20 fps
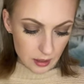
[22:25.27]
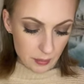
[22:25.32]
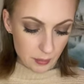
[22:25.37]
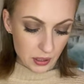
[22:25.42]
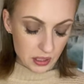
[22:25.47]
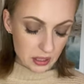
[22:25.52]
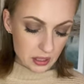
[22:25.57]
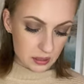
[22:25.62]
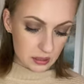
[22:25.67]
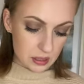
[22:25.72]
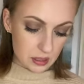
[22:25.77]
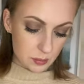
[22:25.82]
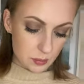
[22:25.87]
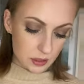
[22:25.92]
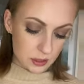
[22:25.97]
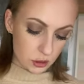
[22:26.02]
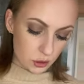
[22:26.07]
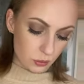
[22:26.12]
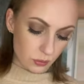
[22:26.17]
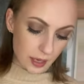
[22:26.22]
But this is
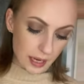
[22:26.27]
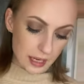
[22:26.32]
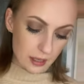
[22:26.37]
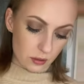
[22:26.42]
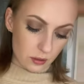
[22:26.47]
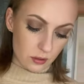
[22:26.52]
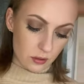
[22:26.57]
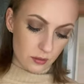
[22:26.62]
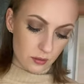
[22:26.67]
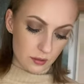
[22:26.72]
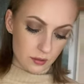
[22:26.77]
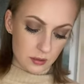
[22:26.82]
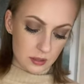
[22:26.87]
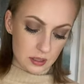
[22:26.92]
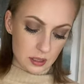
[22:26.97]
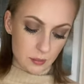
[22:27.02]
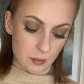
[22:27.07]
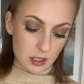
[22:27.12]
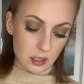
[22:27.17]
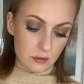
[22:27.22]
betrayal.
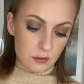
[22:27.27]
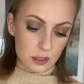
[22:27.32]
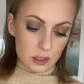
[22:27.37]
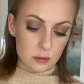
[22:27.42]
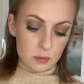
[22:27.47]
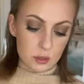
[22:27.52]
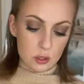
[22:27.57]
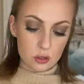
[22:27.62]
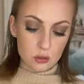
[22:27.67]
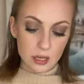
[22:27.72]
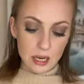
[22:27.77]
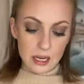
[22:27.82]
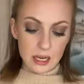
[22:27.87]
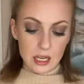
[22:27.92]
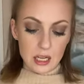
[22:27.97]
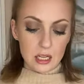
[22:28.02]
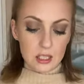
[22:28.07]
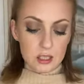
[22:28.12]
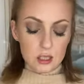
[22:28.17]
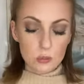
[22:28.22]
Somebody feels betrayed.
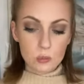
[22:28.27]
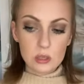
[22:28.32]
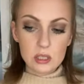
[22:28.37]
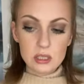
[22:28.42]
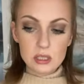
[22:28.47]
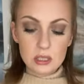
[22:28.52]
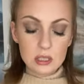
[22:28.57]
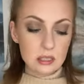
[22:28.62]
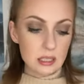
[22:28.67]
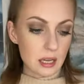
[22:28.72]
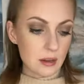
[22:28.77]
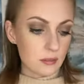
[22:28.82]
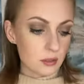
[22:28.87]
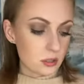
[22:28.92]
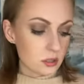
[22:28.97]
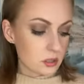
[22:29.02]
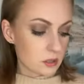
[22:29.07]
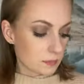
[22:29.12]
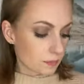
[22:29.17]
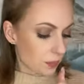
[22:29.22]
So what's the
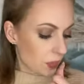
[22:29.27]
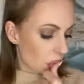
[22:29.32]
lovers?